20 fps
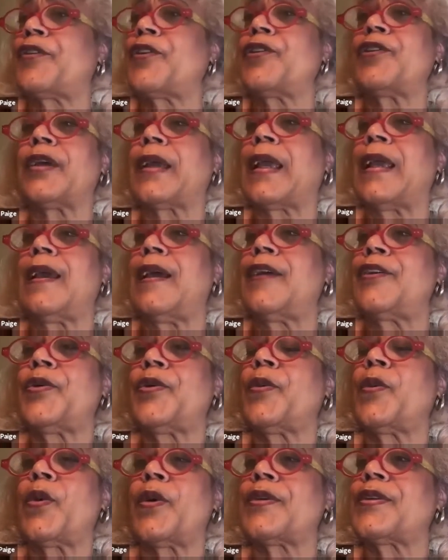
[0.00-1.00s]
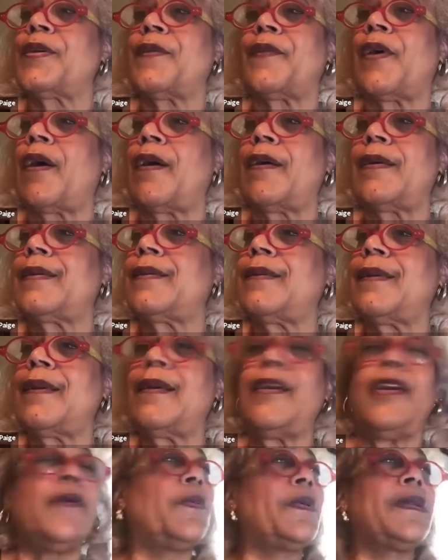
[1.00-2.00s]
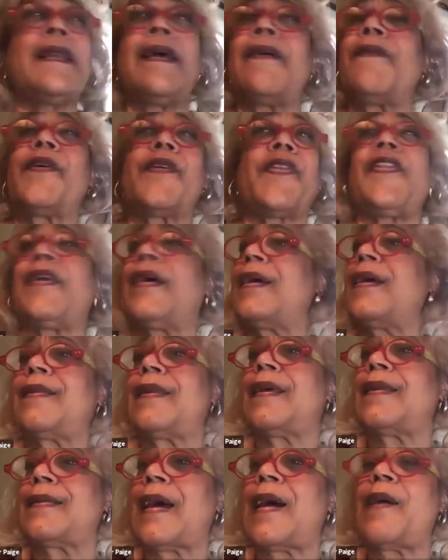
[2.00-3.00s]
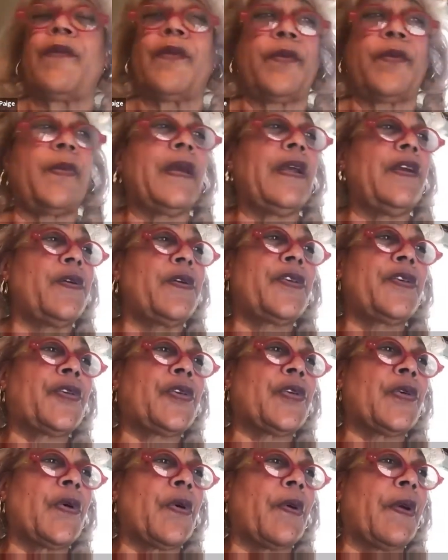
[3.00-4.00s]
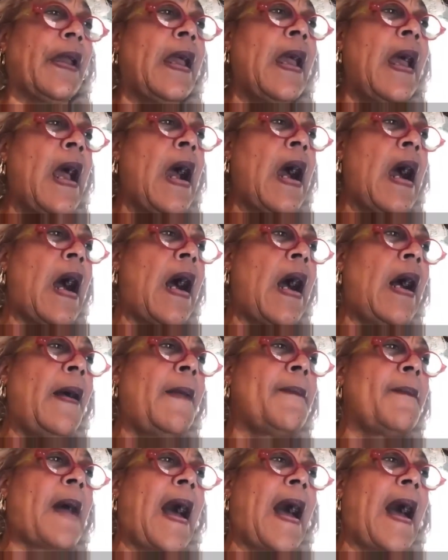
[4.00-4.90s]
looking at your works of art. You would never think that would be your story. I